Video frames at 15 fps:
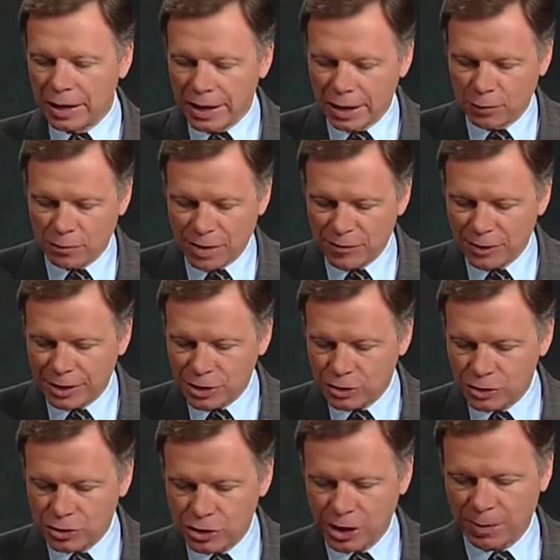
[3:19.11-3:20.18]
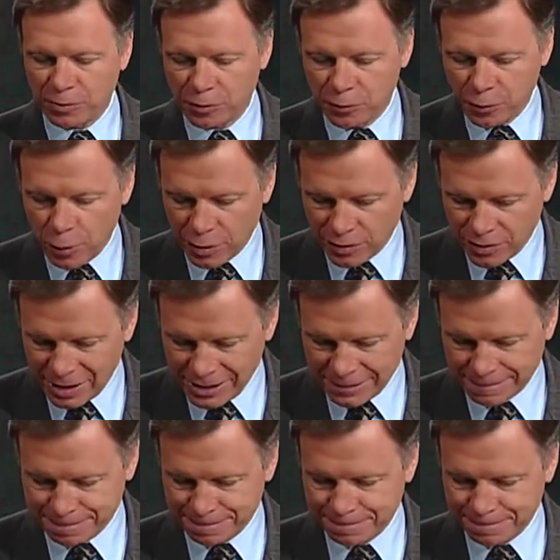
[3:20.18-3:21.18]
In Revelation chapter 14,